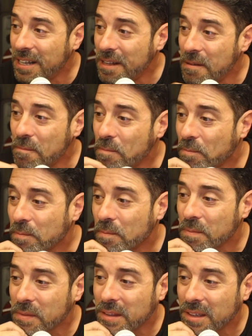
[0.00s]

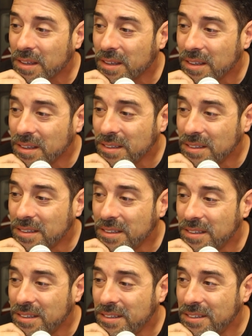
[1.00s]

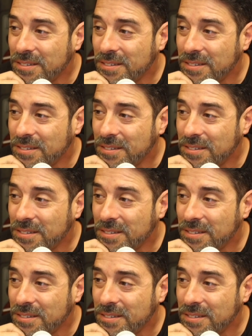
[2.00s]
[no speech]